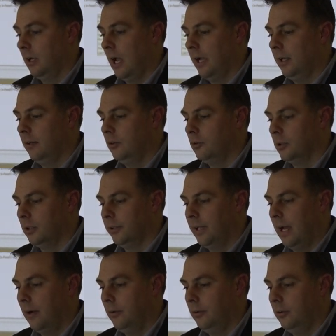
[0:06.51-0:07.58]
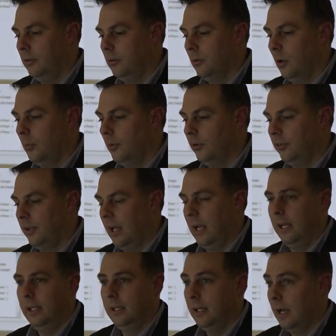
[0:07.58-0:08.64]
I can drill down to almost
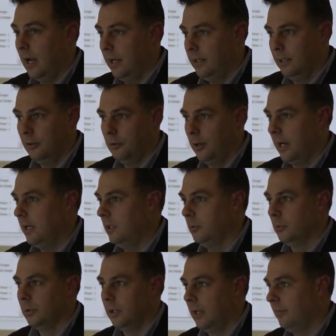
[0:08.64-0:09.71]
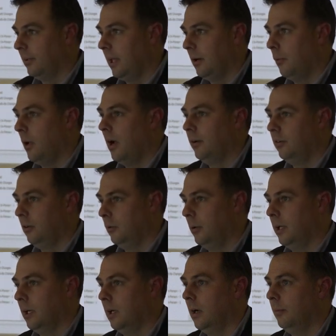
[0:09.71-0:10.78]
any kind of granular level I want to
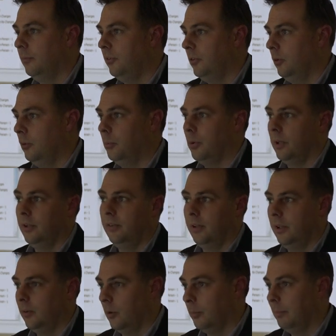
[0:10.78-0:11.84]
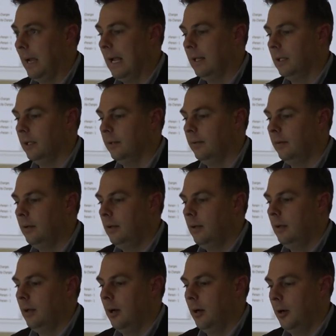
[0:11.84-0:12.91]
when it comes to precinct or ballot.
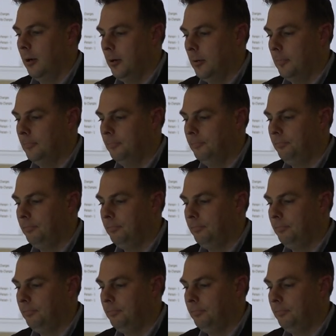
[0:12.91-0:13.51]
Um,